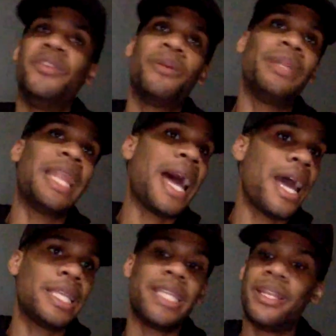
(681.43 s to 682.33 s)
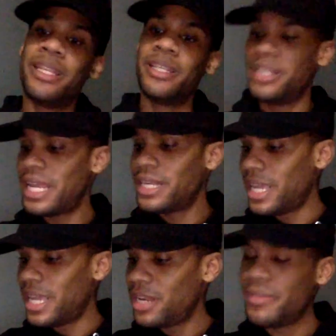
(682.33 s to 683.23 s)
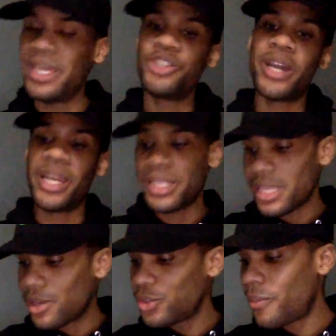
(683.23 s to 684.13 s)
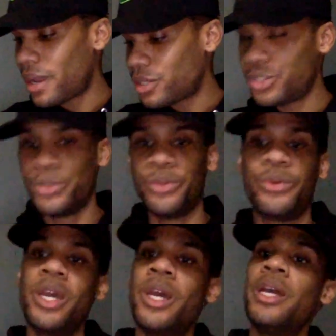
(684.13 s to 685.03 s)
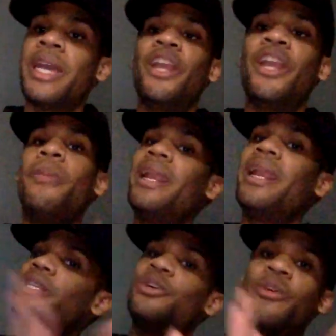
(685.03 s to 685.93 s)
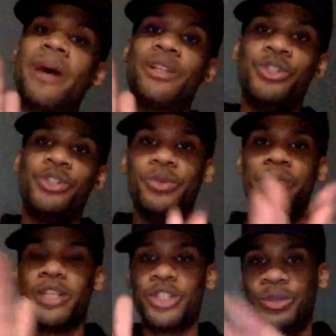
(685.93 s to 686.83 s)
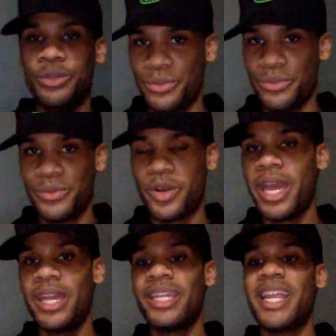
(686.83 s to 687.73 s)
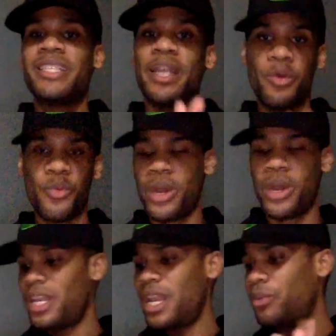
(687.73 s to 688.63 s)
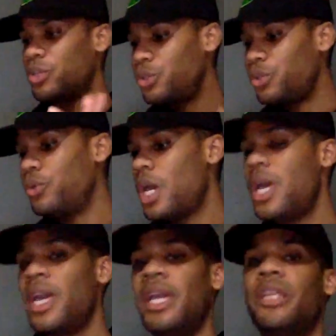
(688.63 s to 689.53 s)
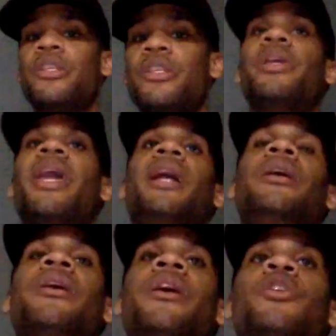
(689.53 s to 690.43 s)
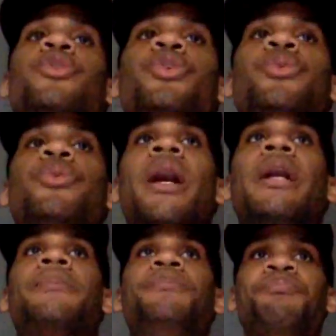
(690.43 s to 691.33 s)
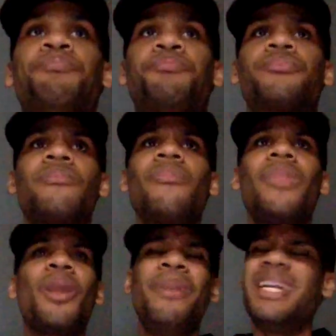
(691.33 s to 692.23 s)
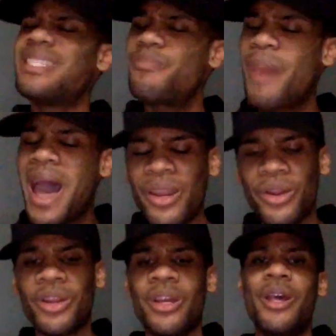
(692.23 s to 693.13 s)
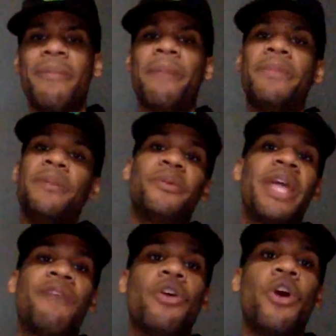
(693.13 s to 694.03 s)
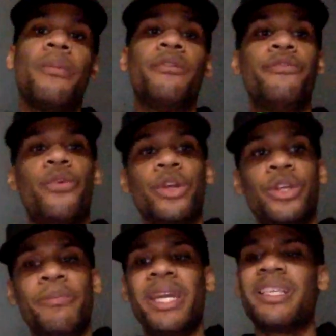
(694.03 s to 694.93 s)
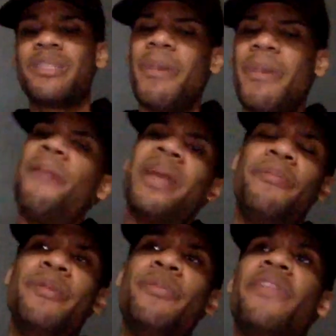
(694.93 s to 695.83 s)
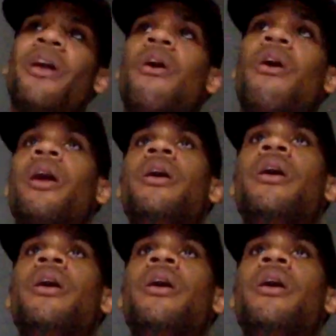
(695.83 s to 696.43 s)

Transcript: them lies that the enemy is trying to tell you about you. Can't nobody tell you about you but you, okay? That's number one. And number two, it is okay to be inspired by people that have gone before you. Be inspired by the people that are